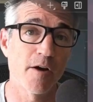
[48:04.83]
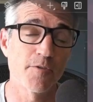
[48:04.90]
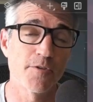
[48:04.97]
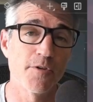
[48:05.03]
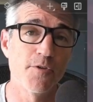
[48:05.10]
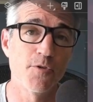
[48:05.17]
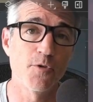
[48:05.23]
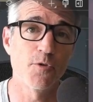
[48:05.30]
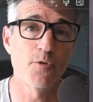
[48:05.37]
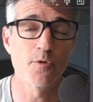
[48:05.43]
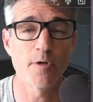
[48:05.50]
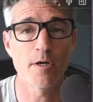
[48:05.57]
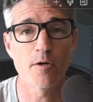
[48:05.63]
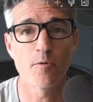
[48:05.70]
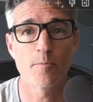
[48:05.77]
to
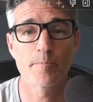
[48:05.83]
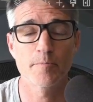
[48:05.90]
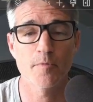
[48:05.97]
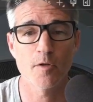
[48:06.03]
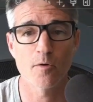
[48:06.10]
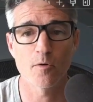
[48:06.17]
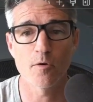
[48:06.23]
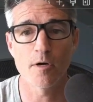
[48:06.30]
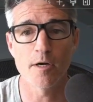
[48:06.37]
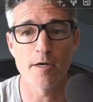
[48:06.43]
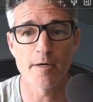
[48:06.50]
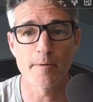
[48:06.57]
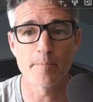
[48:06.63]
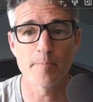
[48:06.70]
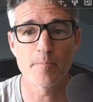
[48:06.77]
do
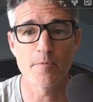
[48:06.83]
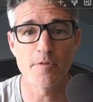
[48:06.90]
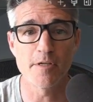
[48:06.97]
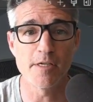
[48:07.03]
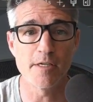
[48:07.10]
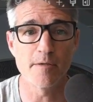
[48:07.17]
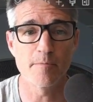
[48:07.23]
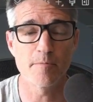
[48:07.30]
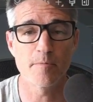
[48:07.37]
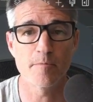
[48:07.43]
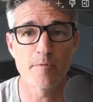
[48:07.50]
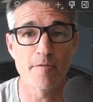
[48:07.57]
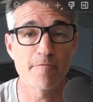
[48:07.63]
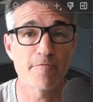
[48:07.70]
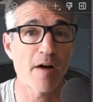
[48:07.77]
the
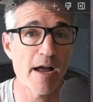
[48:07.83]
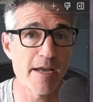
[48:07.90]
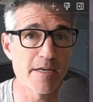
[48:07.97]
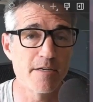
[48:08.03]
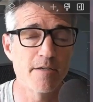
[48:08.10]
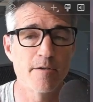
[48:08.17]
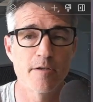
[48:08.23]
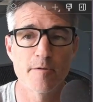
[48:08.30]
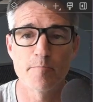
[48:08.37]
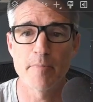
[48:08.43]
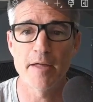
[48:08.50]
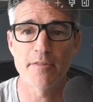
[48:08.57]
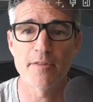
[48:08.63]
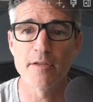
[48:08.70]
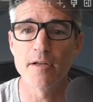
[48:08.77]
find
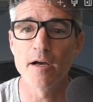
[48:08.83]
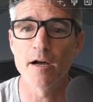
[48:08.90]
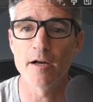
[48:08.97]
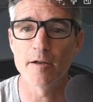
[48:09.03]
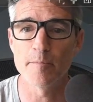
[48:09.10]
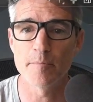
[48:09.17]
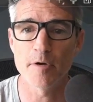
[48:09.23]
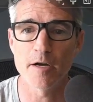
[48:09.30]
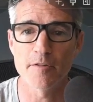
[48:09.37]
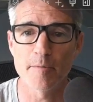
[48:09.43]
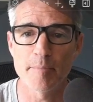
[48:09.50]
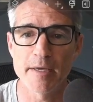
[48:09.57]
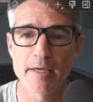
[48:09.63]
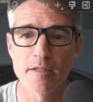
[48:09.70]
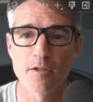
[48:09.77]
method on the
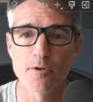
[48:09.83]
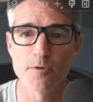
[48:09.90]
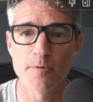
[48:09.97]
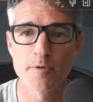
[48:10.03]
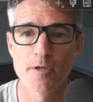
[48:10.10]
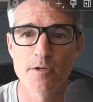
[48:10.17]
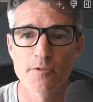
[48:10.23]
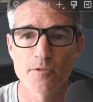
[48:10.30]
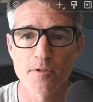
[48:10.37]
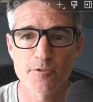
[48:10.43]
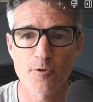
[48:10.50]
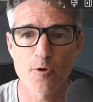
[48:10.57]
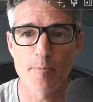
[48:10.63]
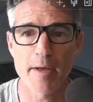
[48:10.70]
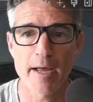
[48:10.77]
payload. So let's
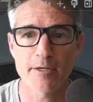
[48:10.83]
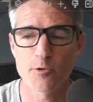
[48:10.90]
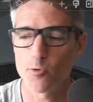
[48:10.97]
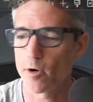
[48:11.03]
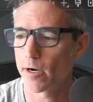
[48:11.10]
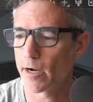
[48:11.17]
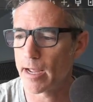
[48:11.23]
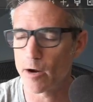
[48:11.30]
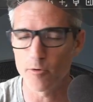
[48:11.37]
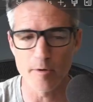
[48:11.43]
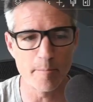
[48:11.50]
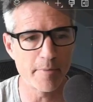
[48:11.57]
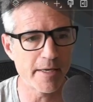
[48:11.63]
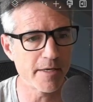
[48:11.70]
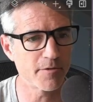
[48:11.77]
go back to our
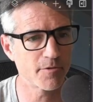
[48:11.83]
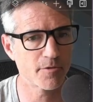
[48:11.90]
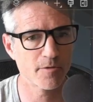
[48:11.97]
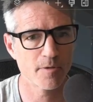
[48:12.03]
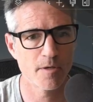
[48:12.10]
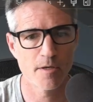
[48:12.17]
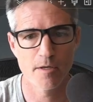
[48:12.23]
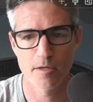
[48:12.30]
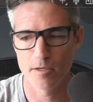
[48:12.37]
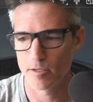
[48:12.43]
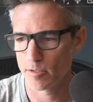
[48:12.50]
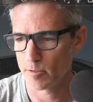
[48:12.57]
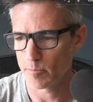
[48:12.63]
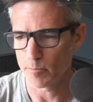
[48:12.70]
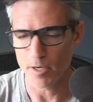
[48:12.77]
base
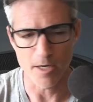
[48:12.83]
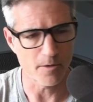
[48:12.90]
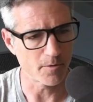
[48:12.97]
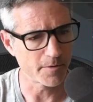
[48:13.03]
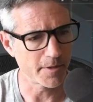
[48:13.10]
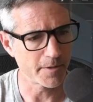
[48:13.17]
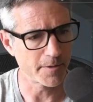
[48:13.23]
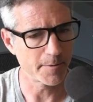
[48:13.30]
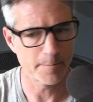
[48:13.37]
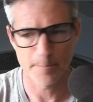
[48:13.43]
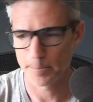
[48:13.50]
model here